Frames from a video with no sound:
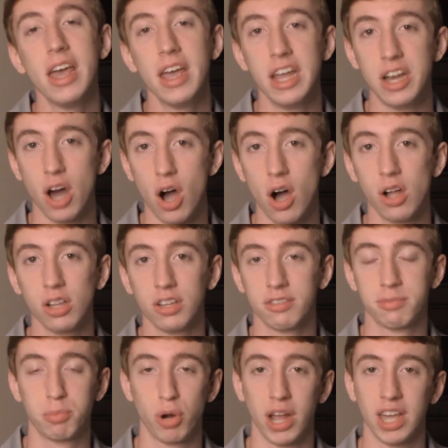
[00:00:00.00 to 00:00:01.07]
an
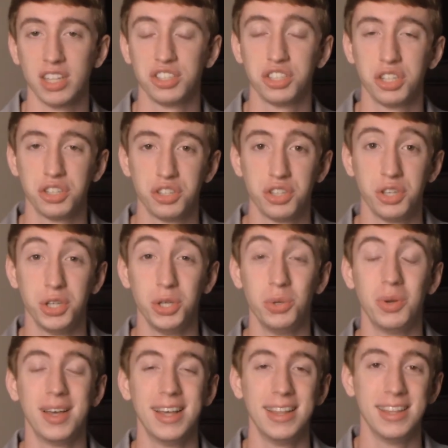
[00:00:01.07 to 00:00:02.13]
olive branch
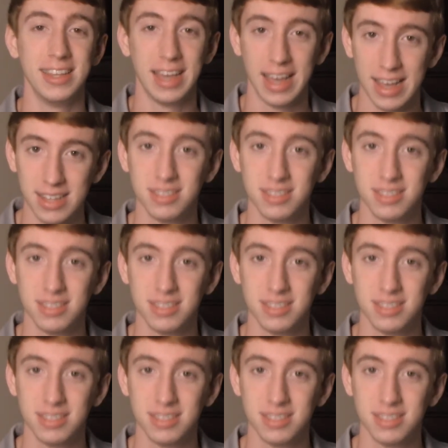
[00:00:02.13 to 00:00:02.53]
to the